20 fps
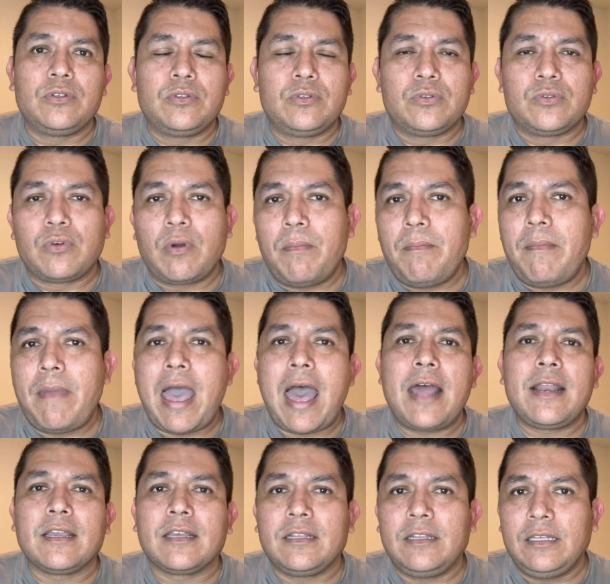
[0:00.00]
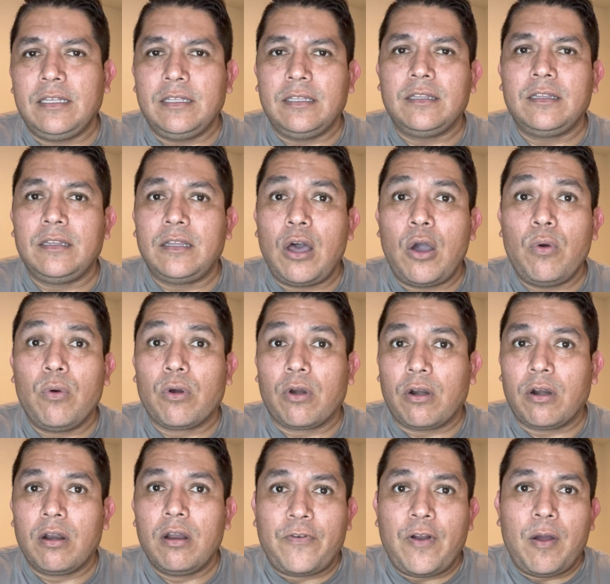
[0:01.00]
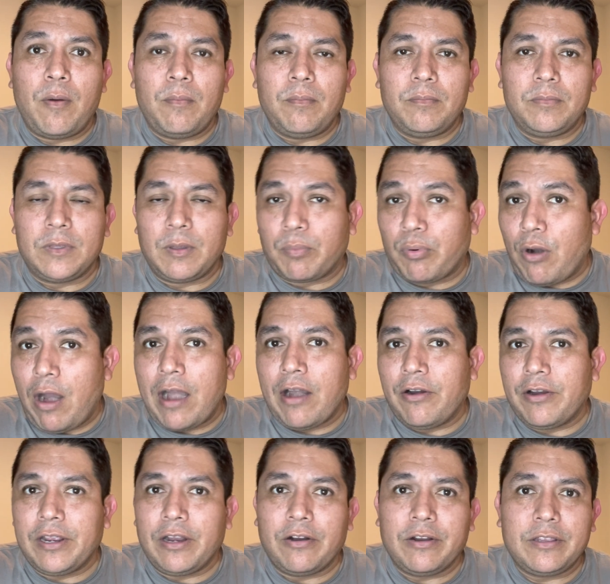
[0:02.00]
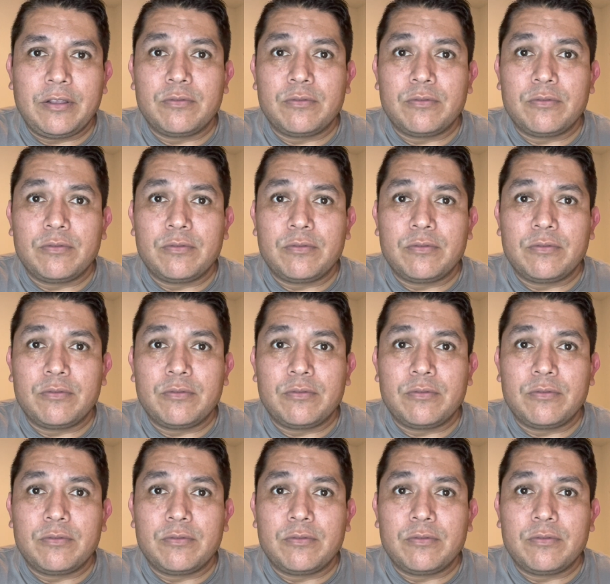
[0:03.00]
dramatically lower from the prior year.